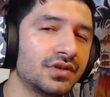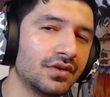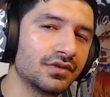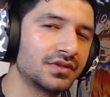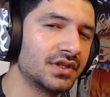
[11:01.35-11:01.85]

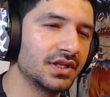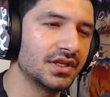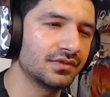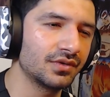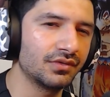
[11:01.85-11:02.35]
Austin did
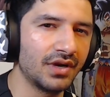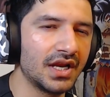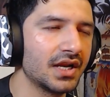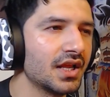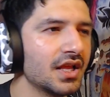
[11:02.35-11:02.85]
as well,
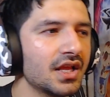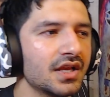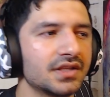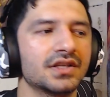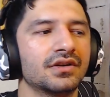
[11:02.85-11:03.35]
right?
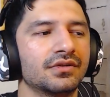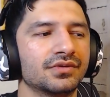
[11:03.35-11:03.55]
So it's